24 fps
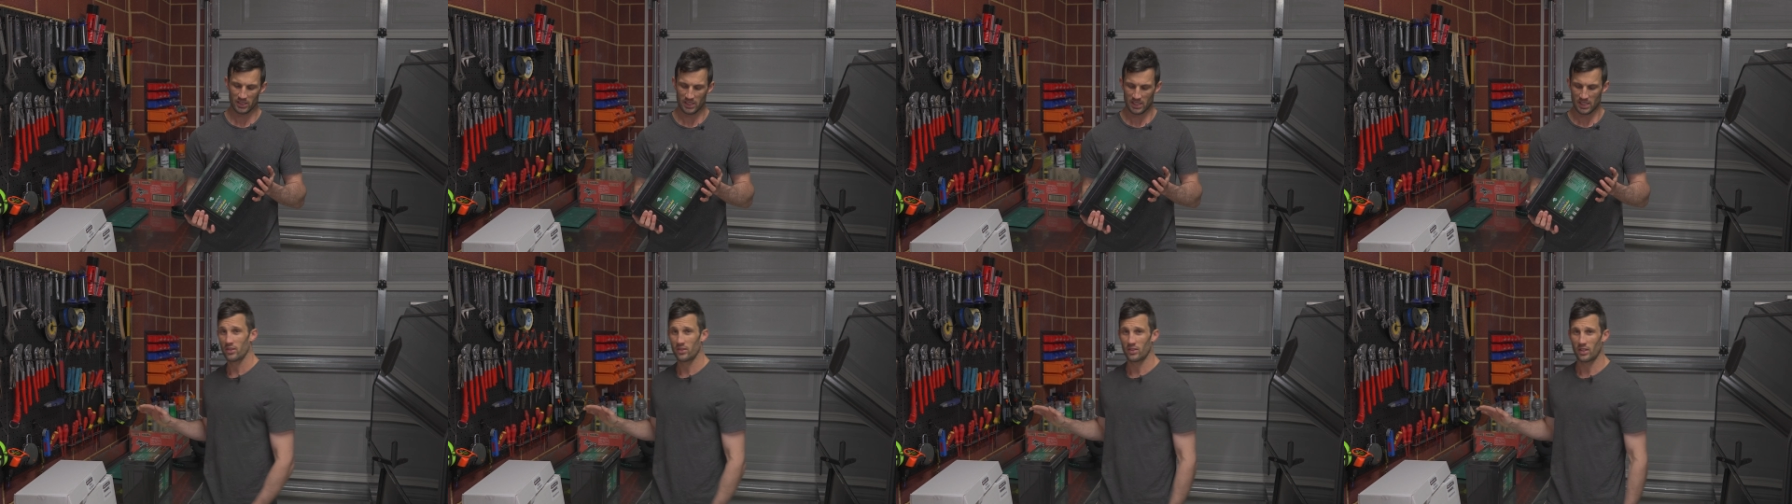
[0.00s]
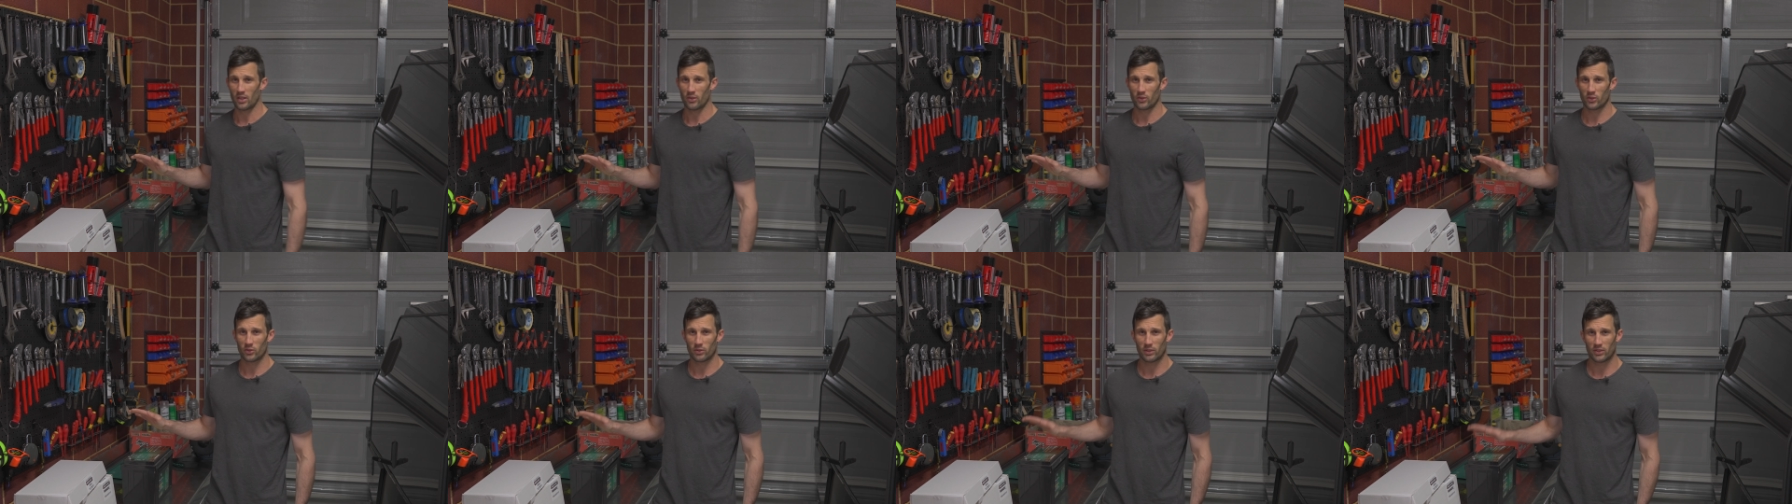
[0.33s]
So I
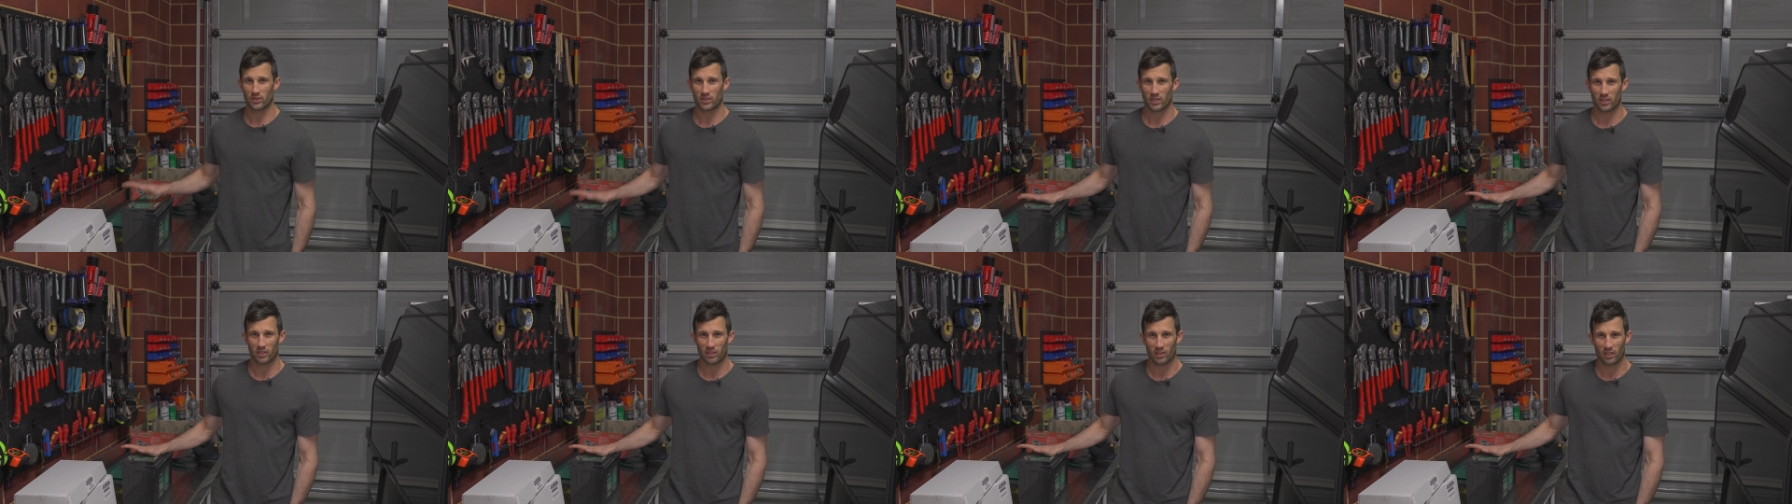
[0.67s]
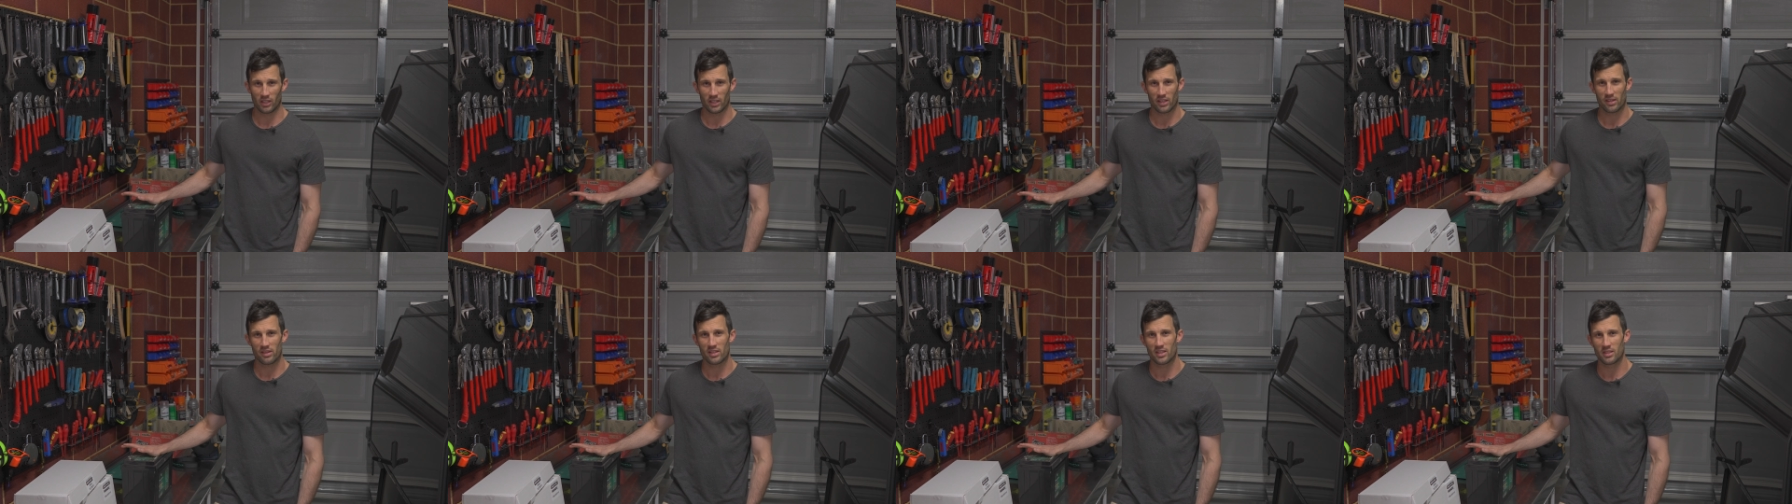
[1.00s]
was always going to go
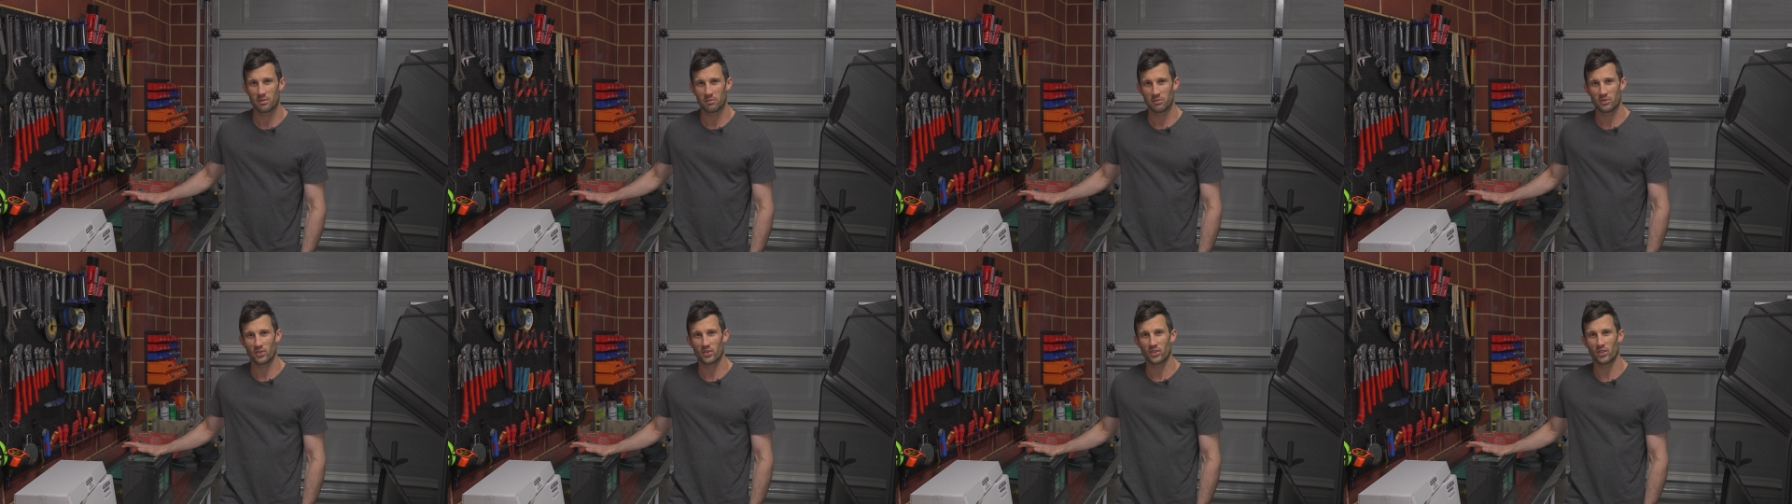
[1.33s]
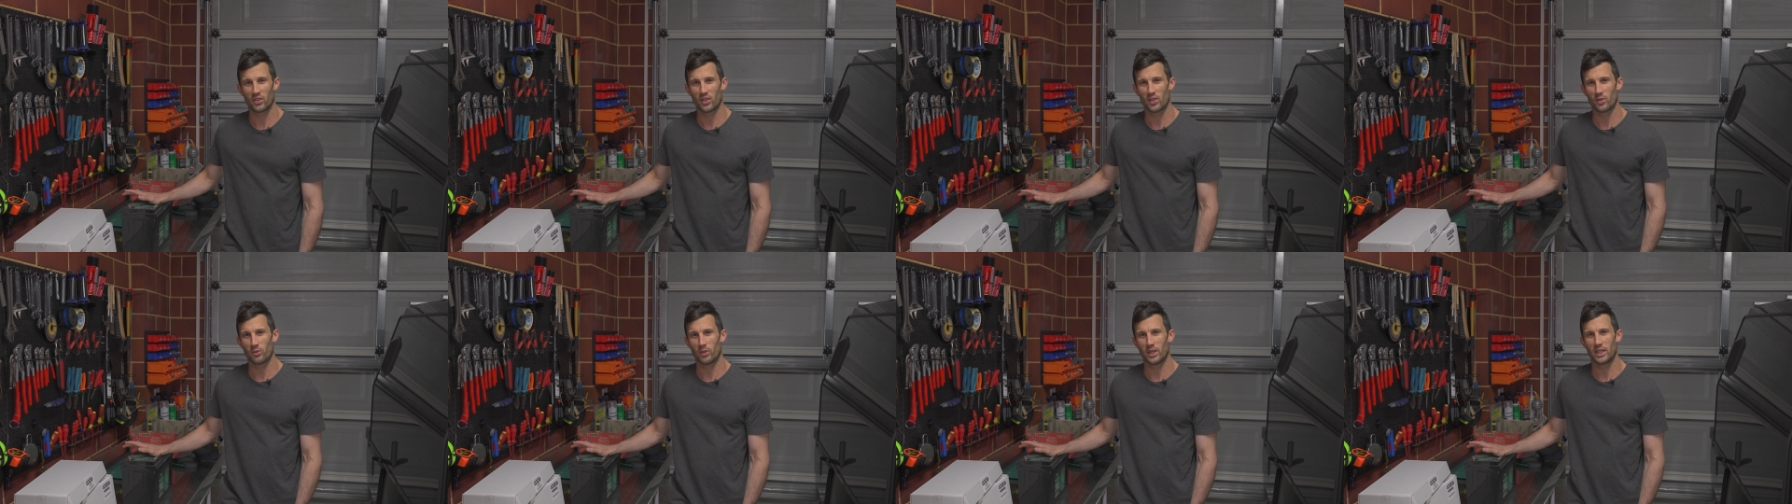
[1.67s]
lithium just because
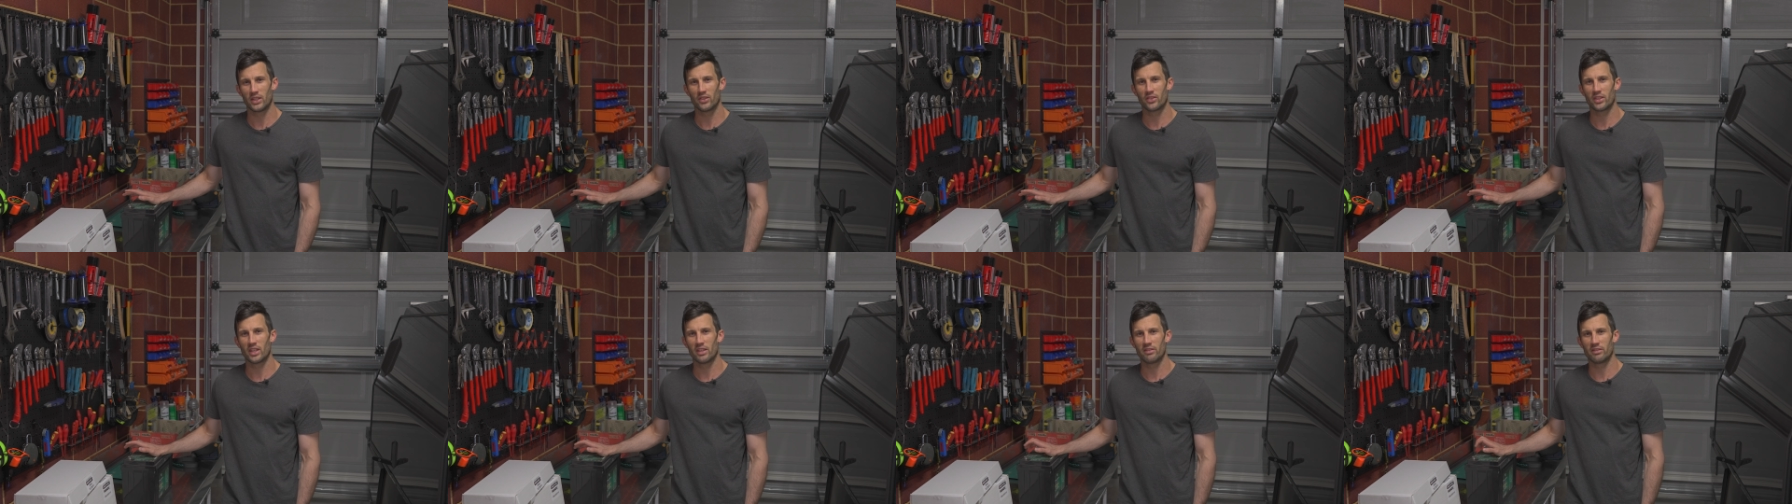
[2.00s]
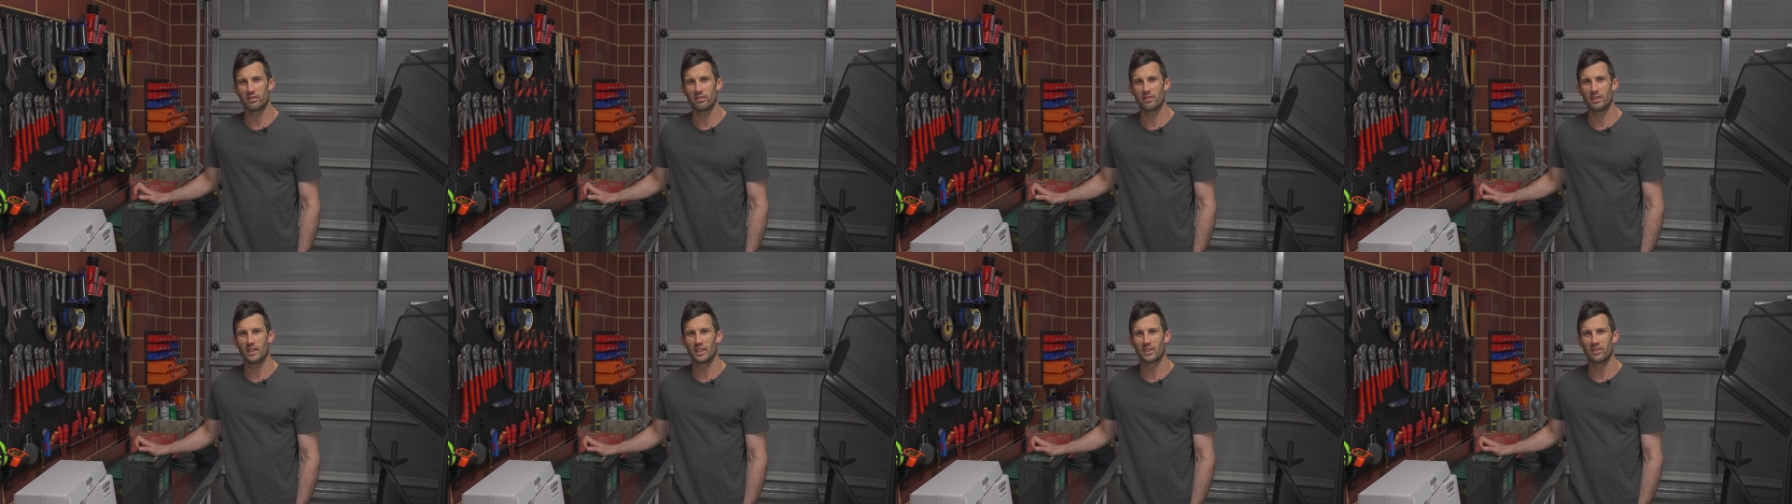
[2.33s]
of the weight saving
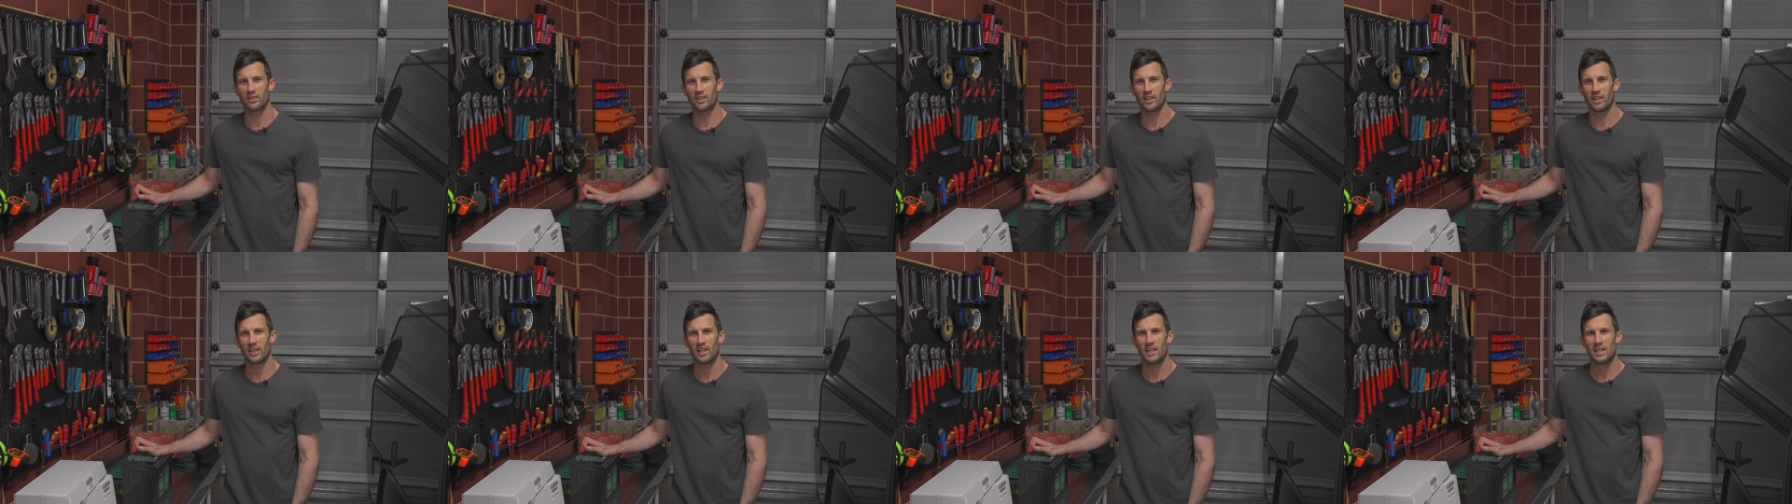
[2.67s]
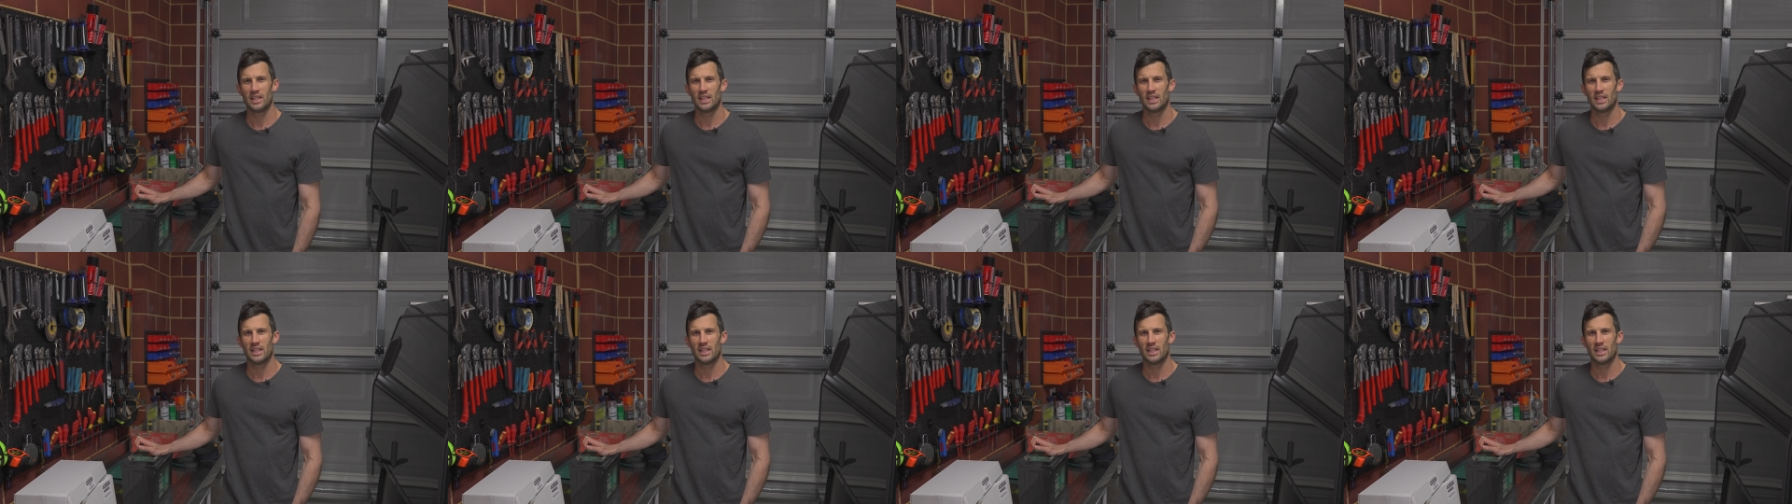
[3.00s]
factor